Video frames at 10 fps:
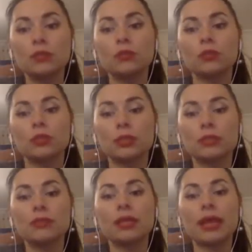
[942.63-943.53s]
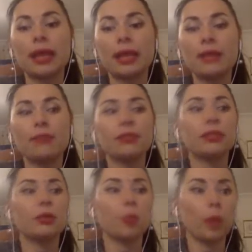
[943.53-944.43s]
you receive
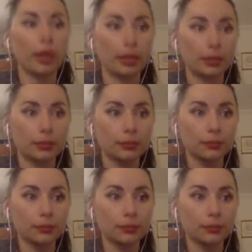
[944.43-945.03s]
everywhere.